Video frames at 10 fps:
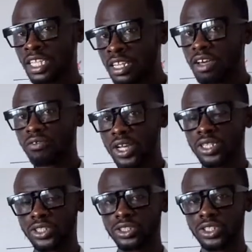in the
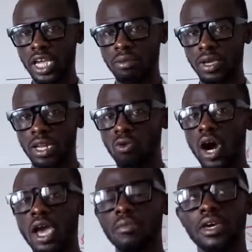financial statement.
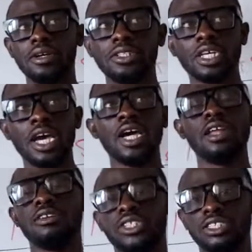Why? Because
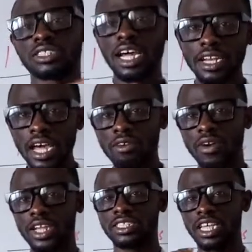there is a standard
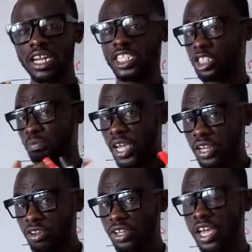rate that is
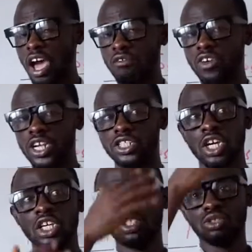paid on the average
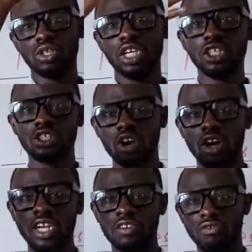to each
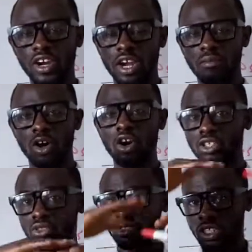audit firm
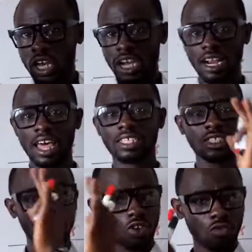or to
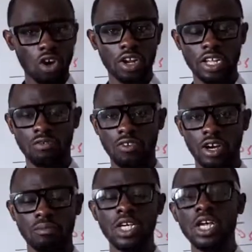classes of audit
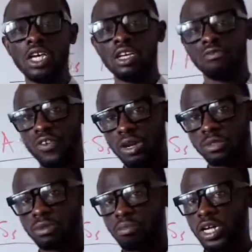
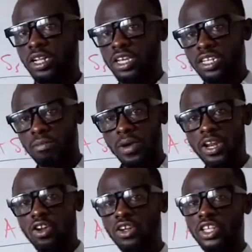firms. But
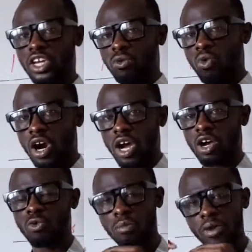depending on the work, we